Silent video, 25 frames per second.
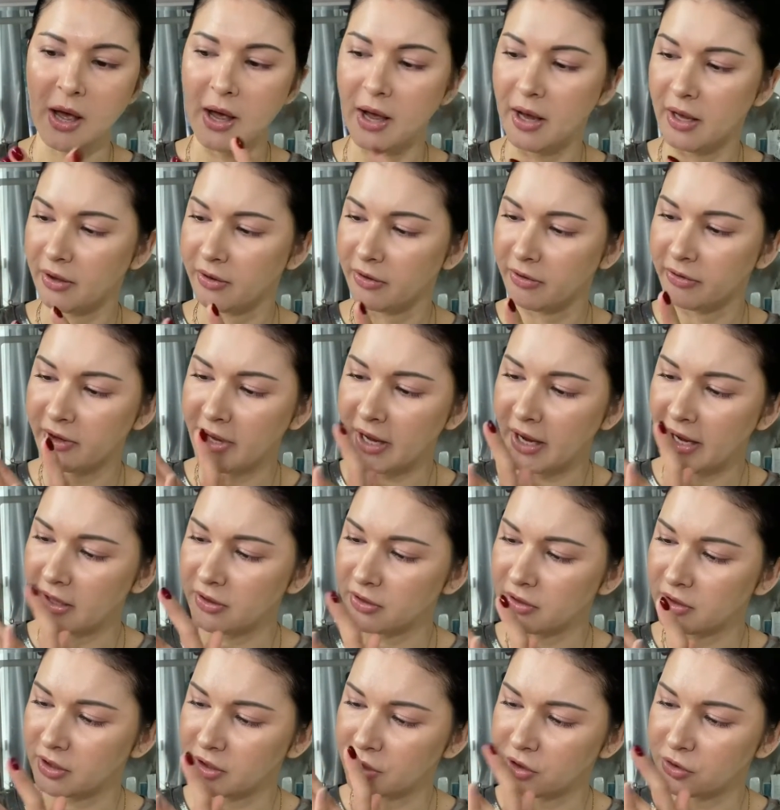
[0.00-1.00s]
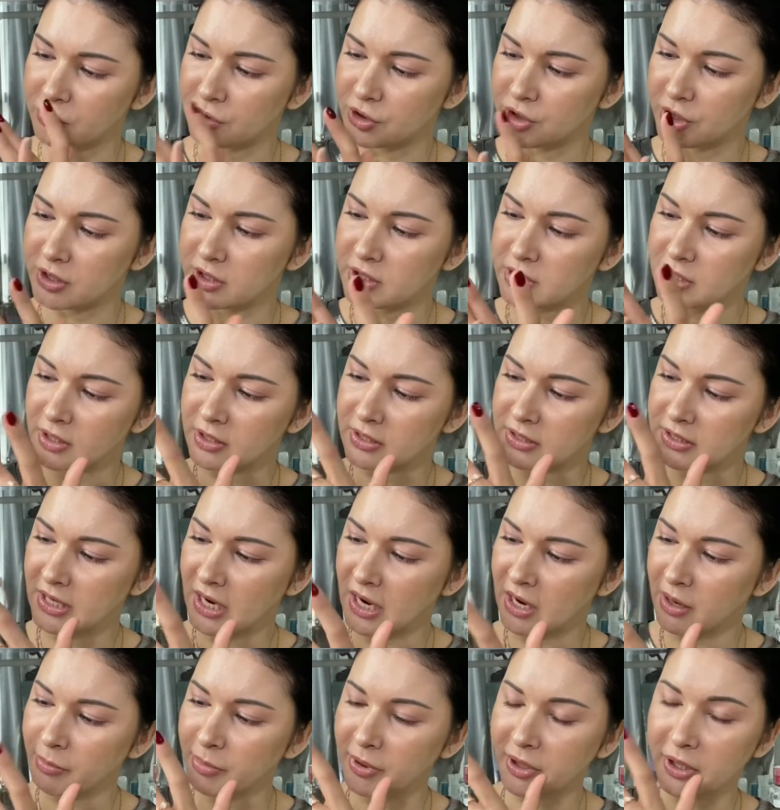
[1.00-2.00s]
and then you just
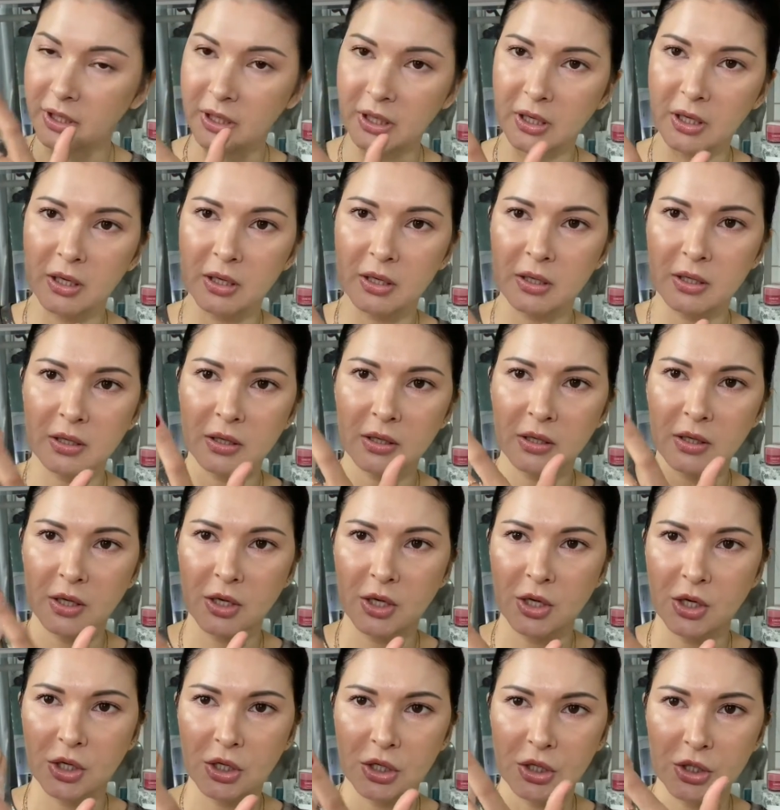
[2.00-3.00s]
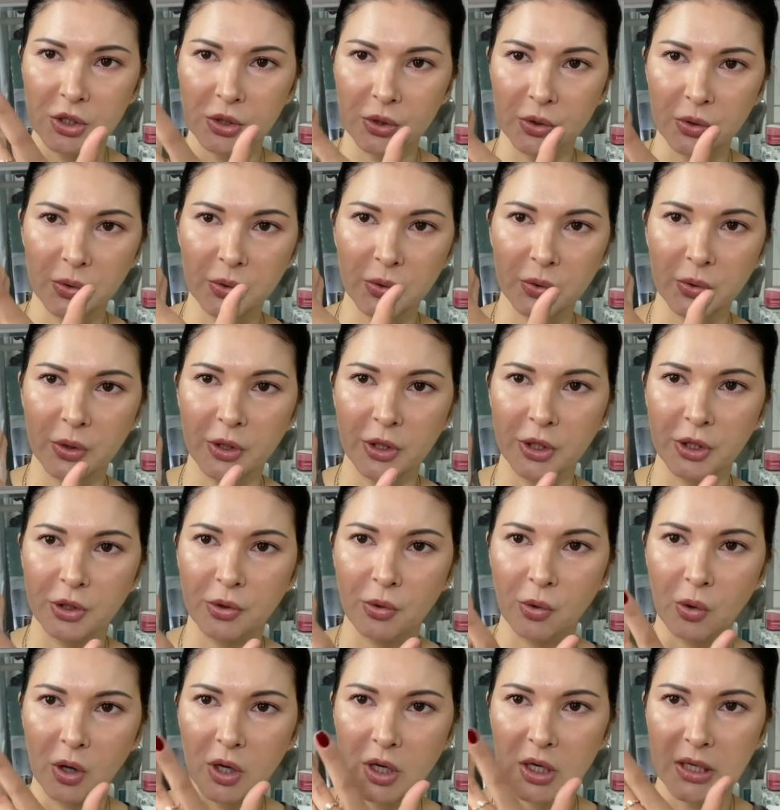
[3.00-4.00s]
dab in to
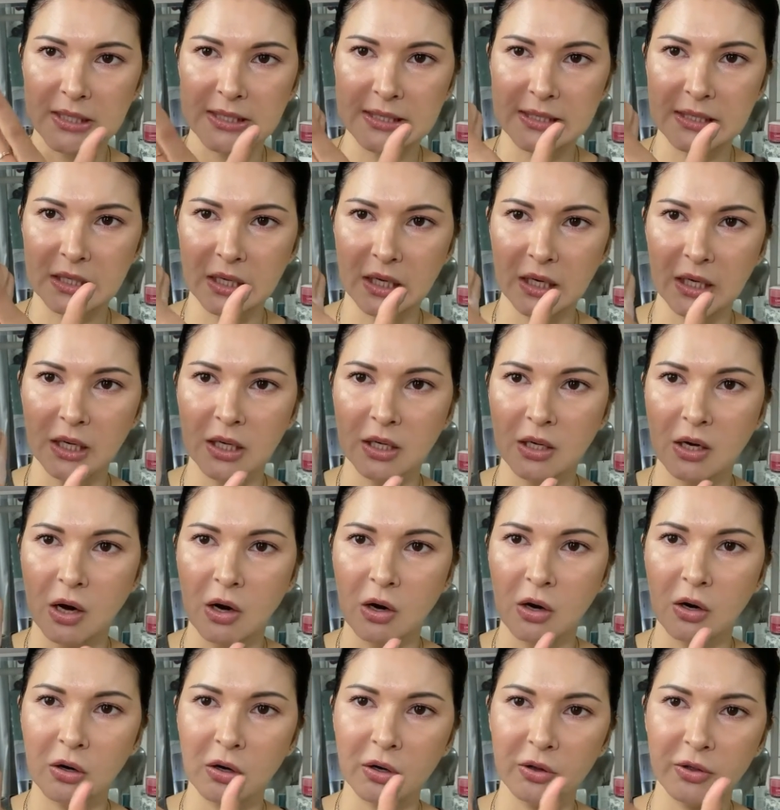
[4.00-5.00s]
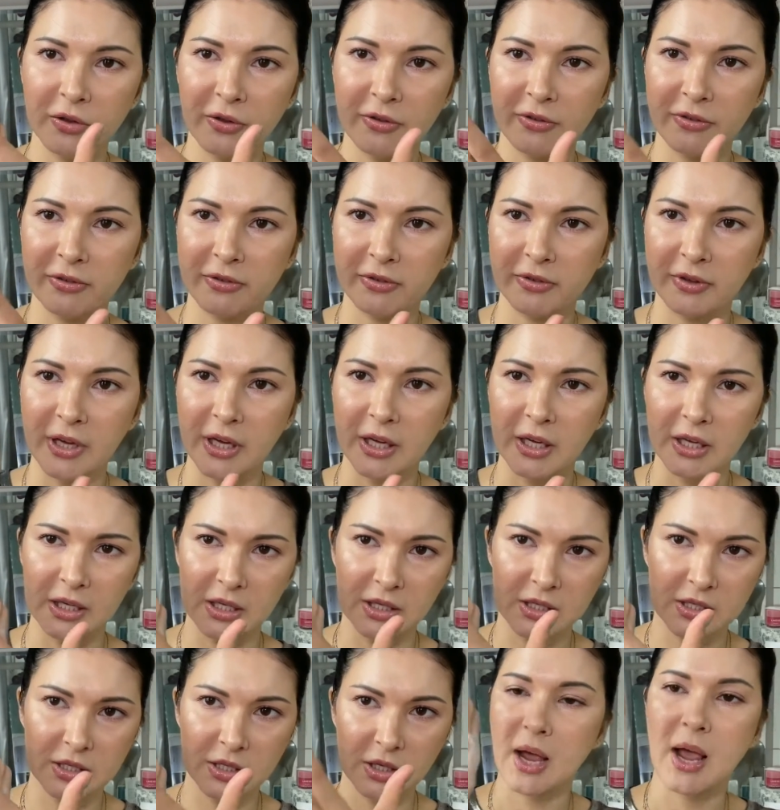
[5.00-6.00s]
your skin on the
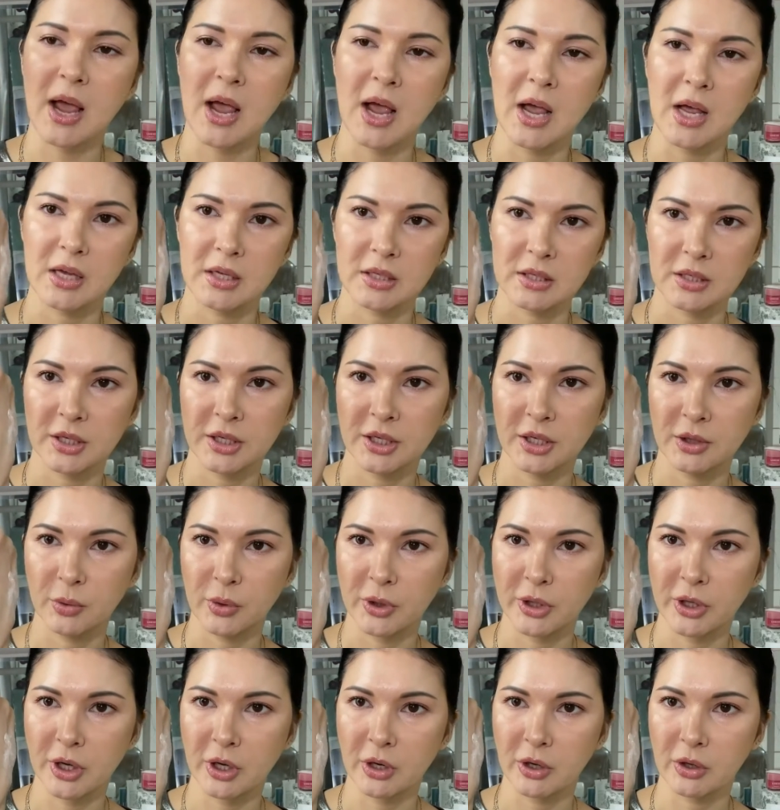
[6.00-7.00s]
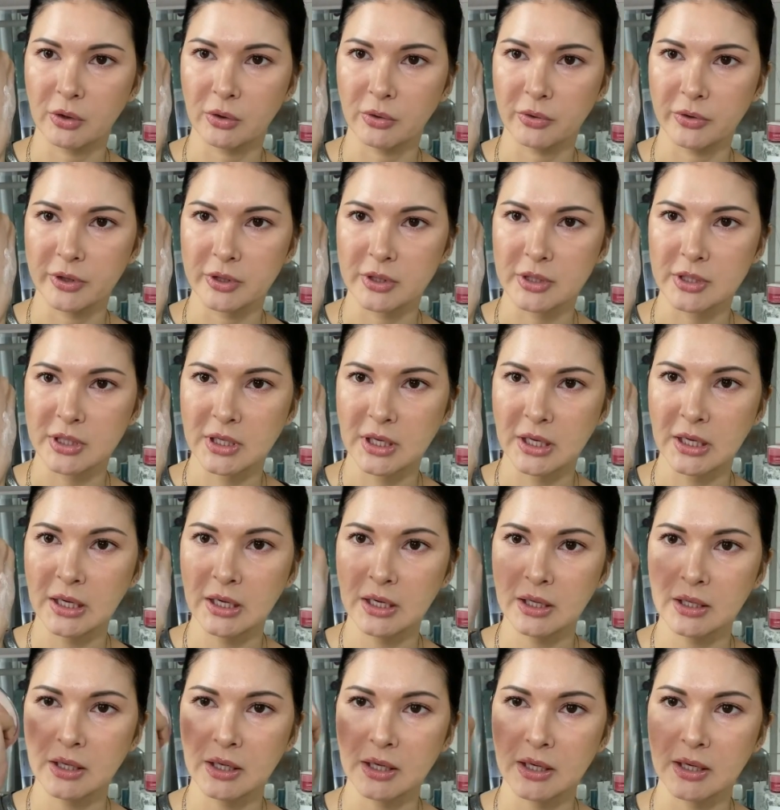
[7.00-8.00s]
face, and here we go, the
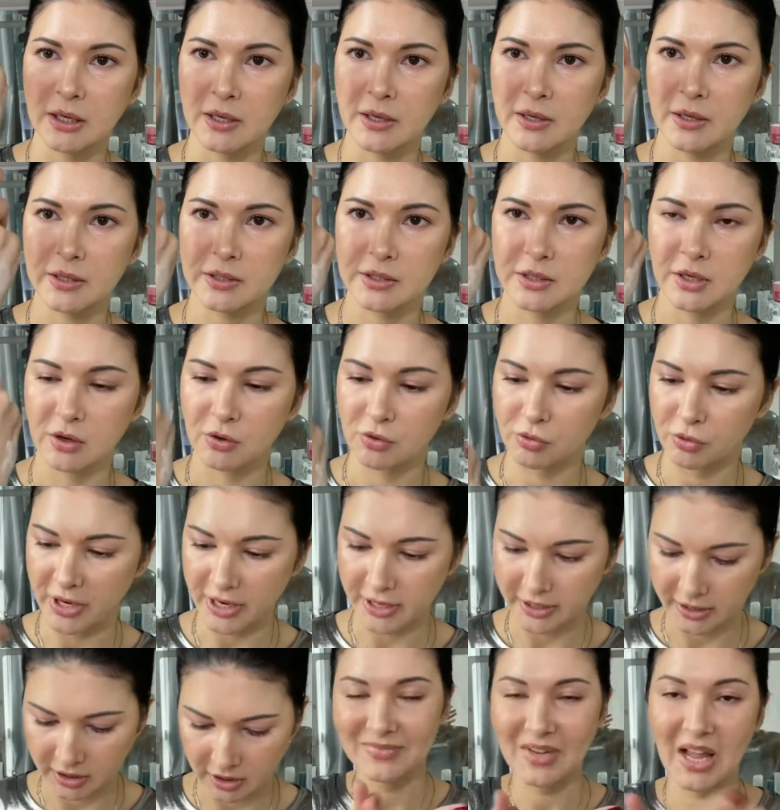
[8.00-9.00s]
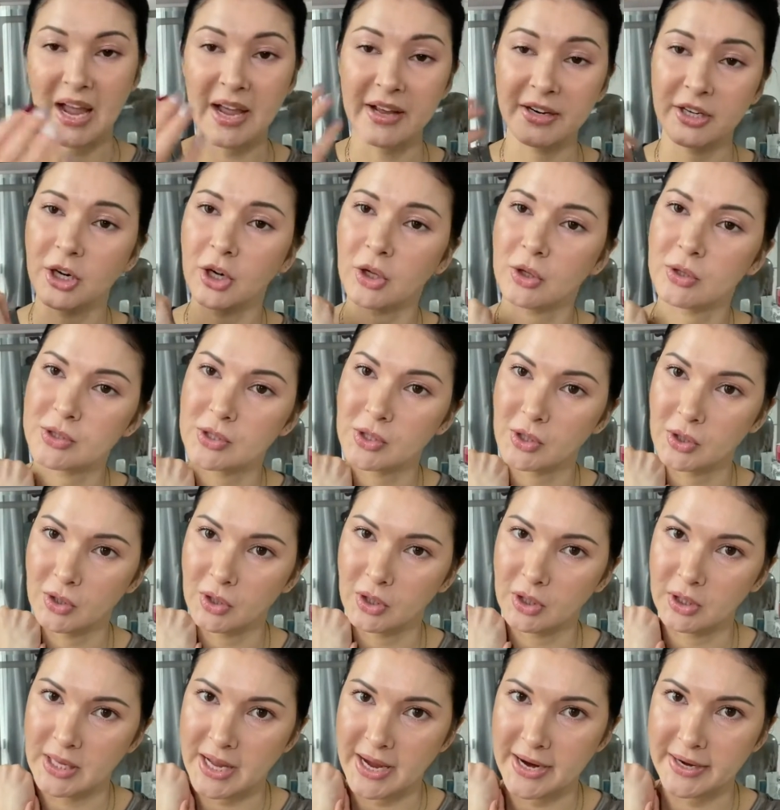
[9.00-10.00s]
skin is ready. And it also
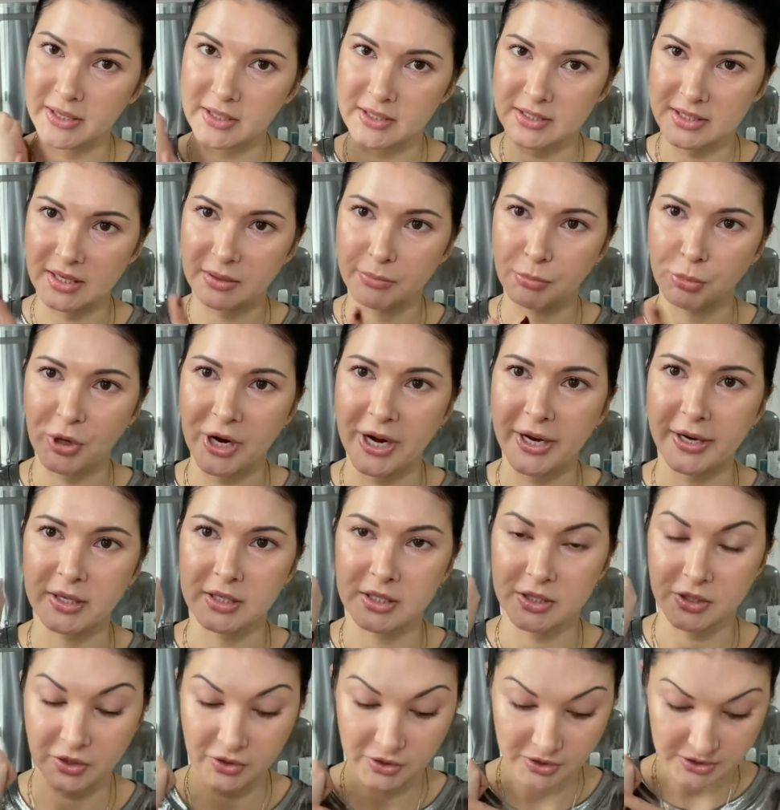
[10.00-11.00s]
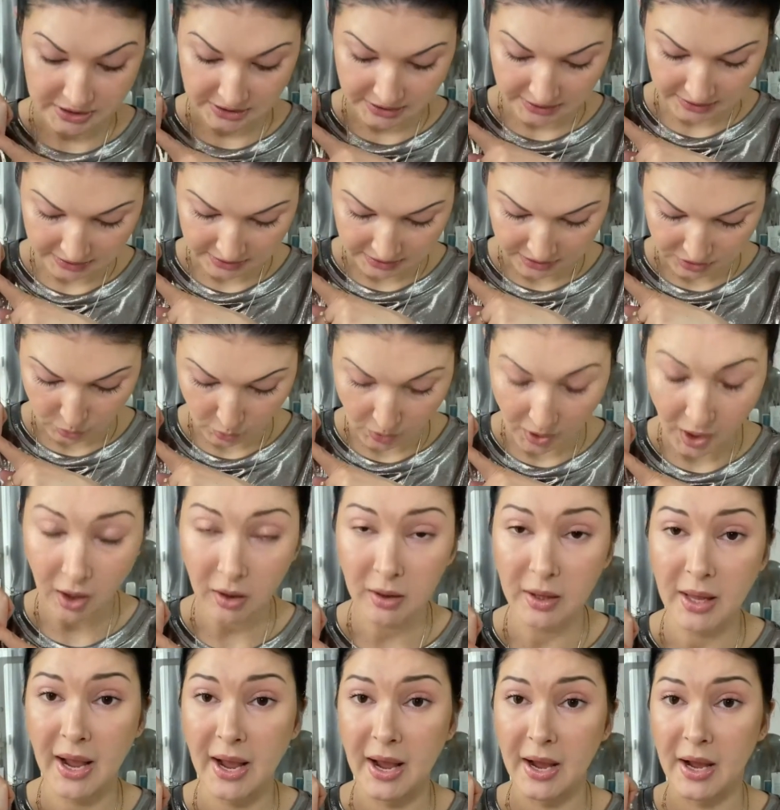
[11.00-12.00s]
lightens and brightens your skin as
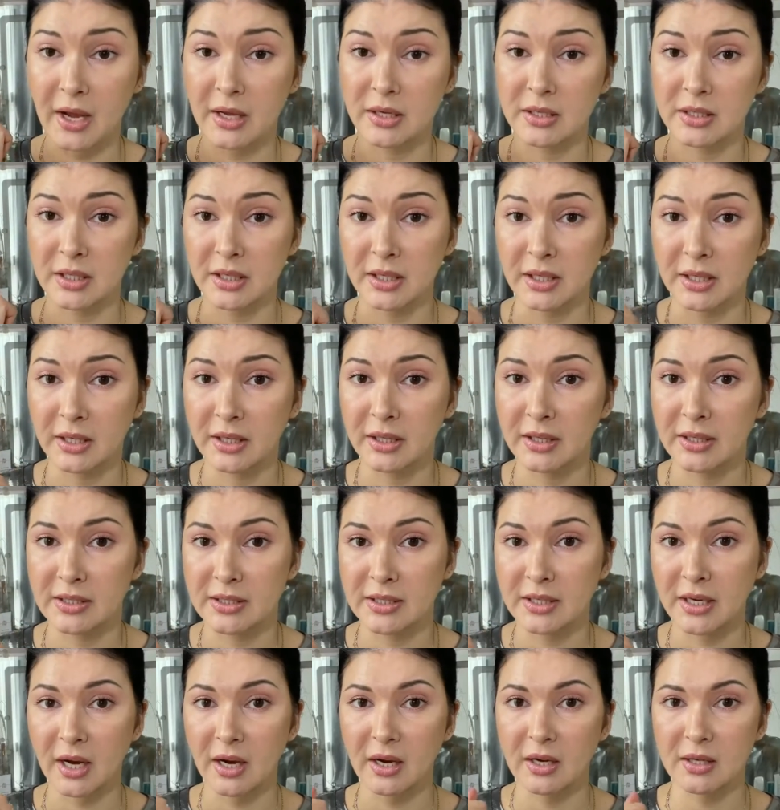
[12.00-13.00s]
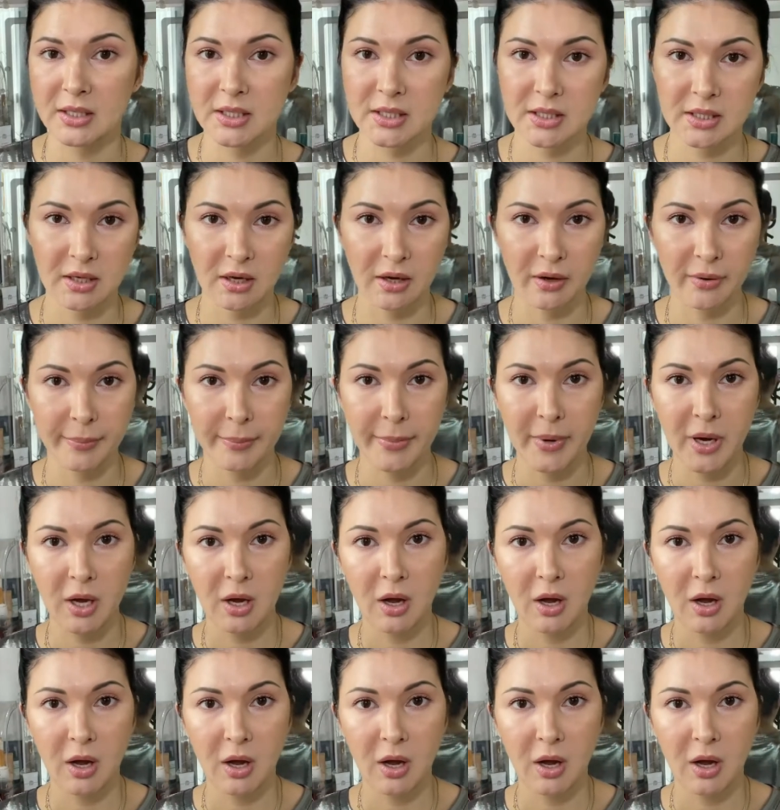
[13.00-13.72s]
well, and it's got some